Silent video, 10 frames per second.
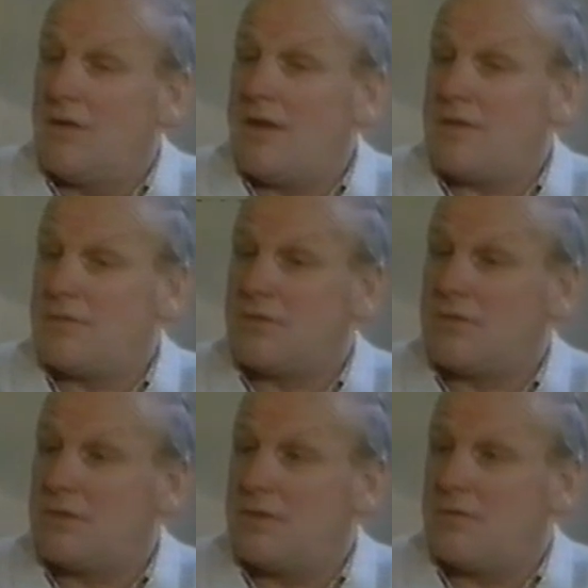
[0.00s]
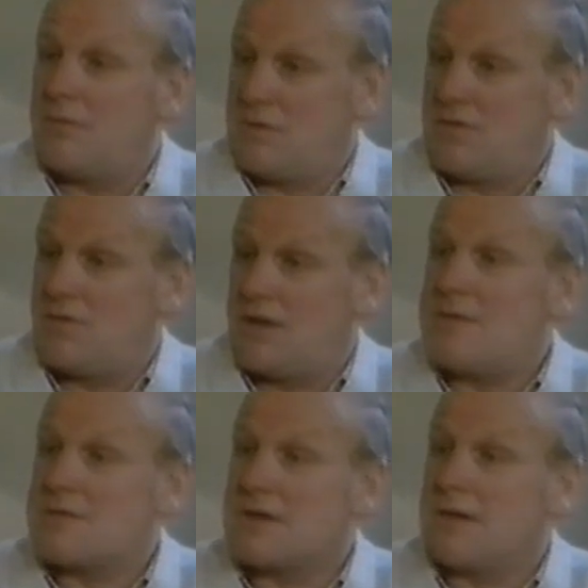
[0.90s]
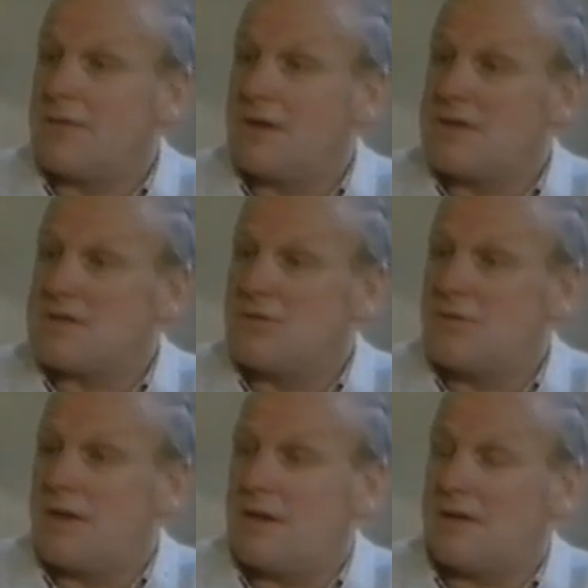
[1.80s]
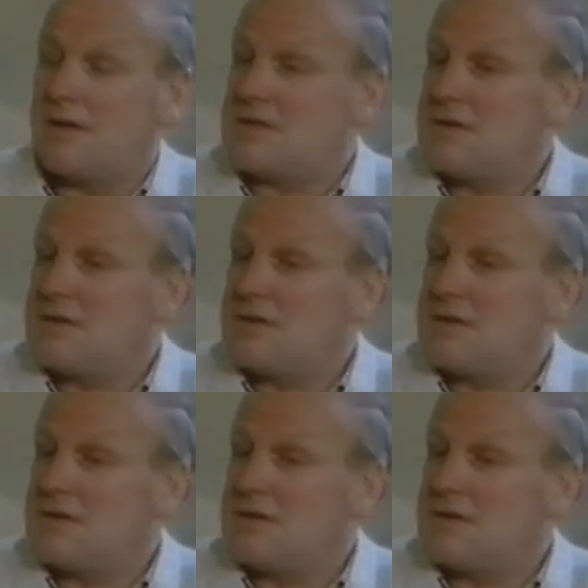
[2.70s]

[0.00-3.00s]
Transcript: And that was uh, with the two games to come against Norway and Hungary.